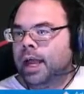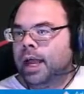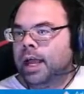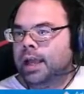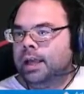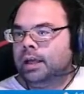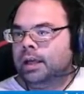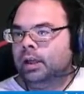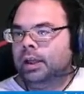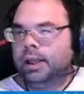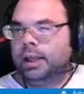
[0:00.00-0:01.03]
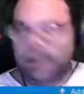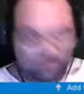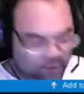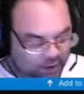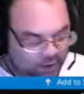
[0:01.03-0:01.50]
a click
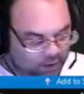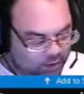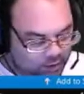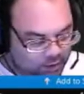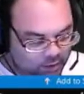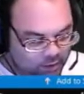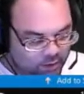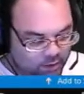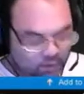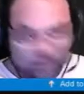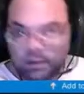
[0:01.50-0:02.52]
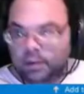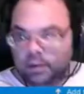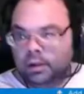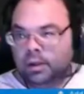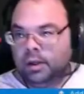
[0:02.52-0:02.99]
event.
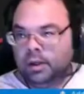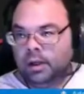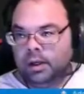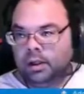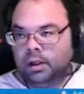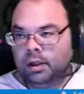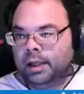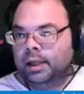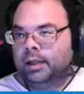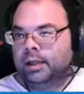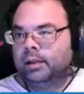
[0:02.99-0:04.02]
Click.